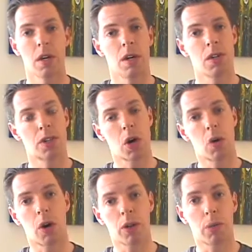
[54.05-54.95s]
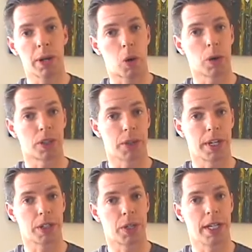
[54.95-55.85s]
So although my core strength
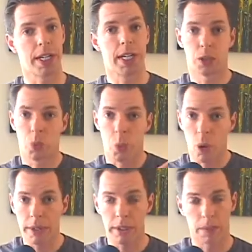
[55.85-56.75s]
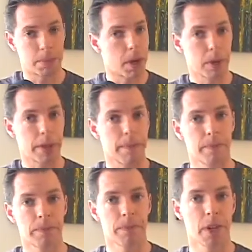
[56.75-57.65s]
training is one component
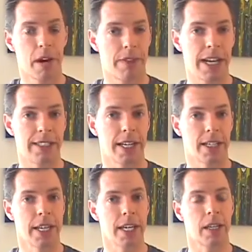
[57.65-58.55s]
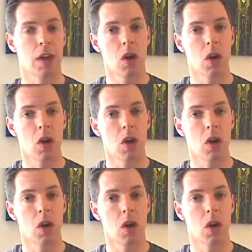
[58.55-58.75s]
of that technique,